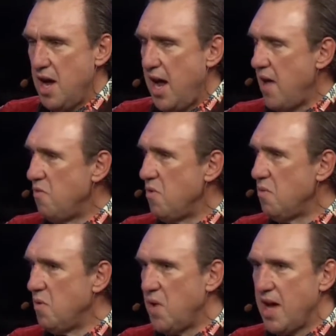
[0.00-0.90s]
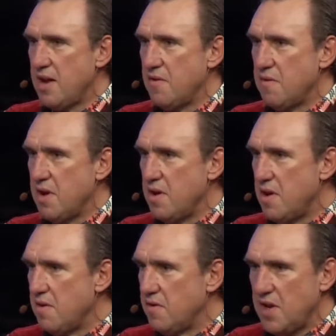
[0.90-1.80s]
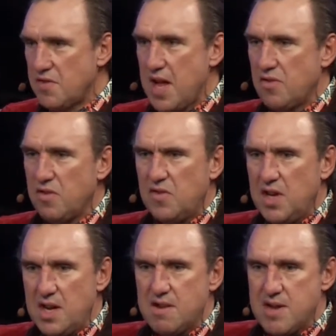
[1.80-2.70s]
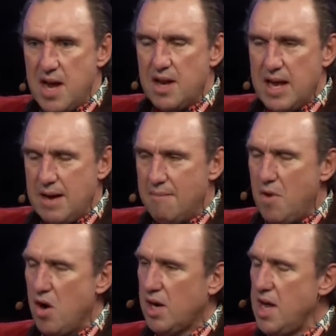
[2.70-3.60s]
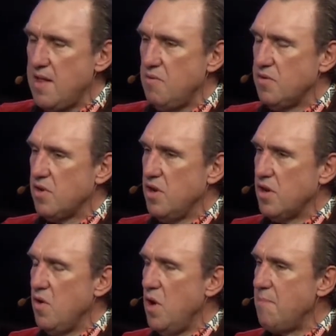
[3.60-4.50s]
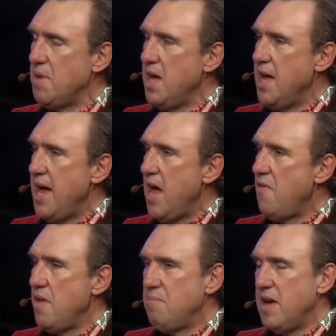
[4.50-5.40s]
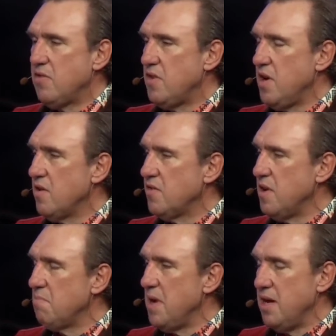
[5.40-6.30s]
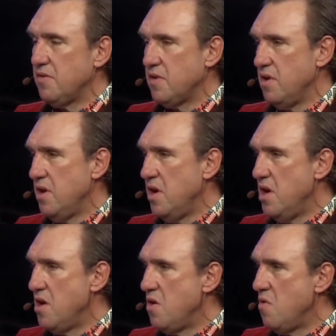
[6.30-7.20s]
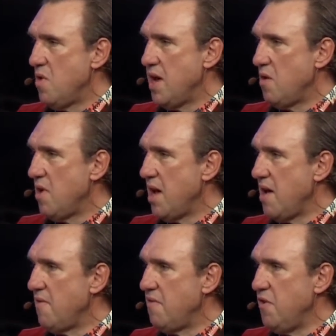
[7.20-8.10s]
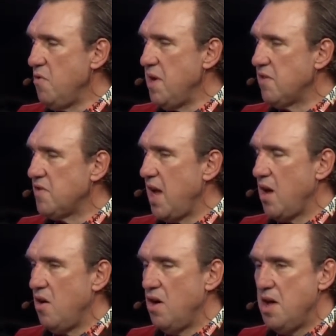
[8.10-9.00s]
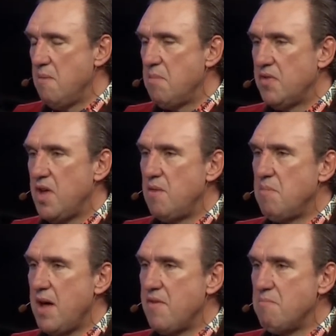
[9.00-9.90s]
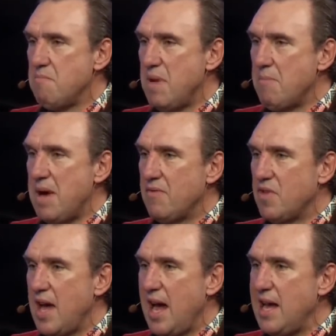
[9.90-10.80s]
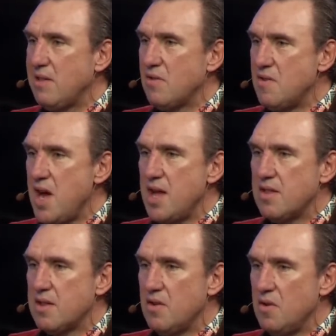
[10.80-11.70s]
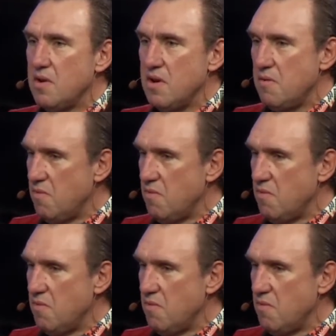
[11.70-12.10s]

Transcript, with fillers: and we, we had a, a, a 6,000 seater tent, like a marquee that was going to go up. And then Pastor Derek said, Pastor, we, we have a few weeks now, but then by, the, by about the 8th or 9th, uh,